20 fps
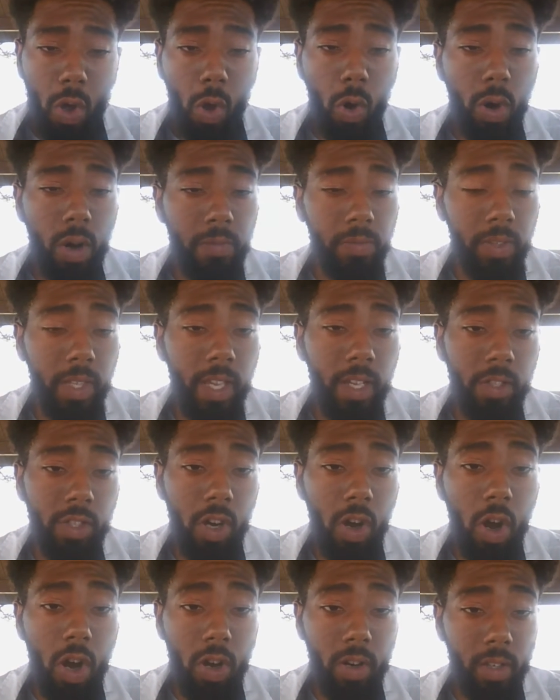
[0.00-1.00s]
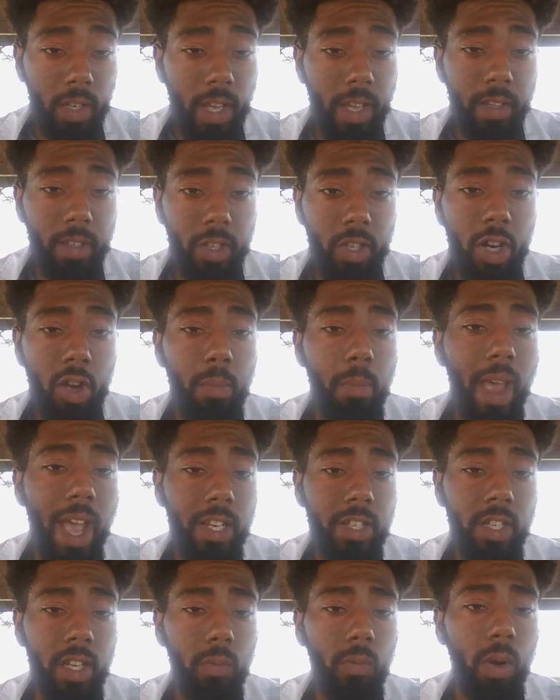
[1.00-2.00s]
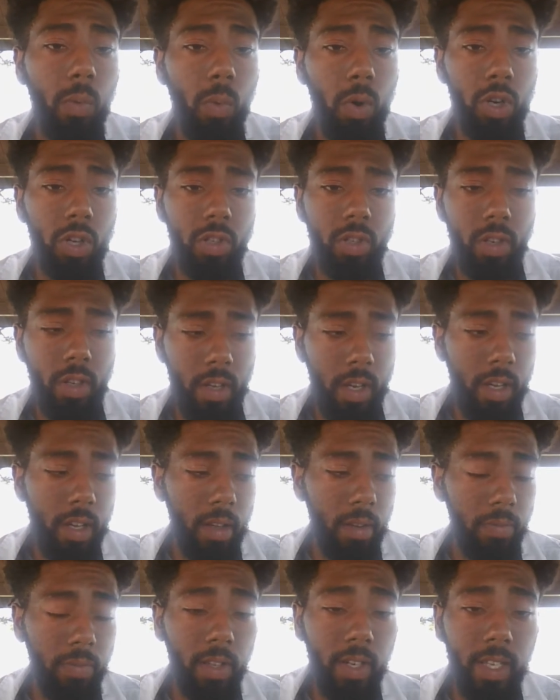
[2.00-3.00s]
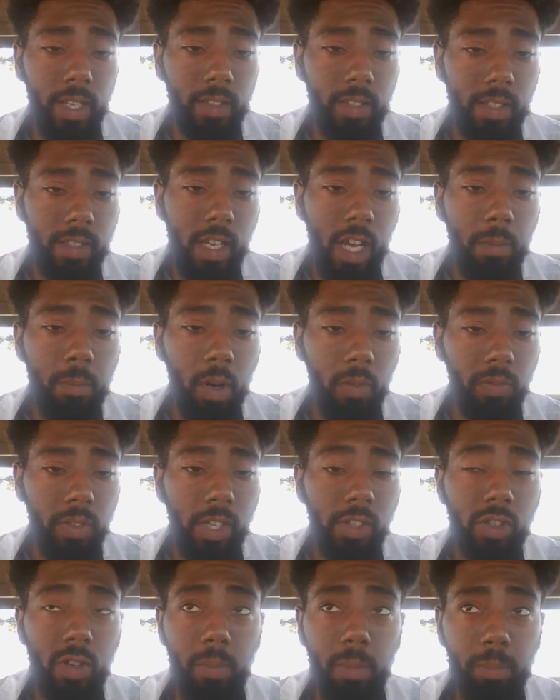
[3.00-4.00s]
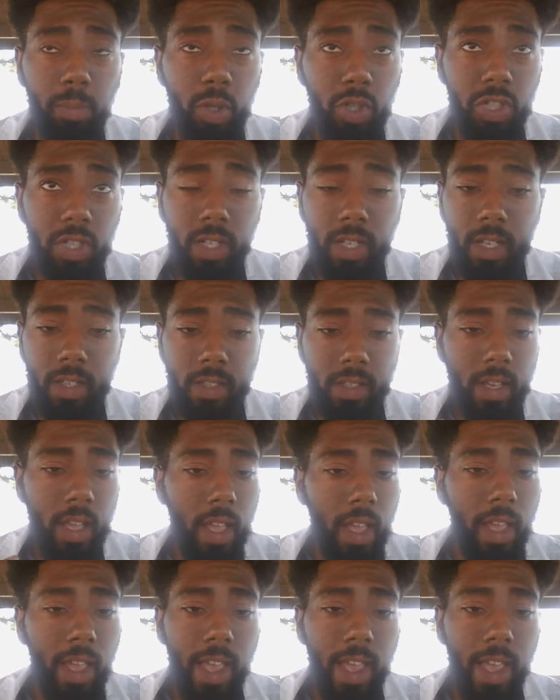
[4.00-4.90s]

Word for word: Or if things aren't like you know matching what we're uh, feeling at this time, or things are pushing us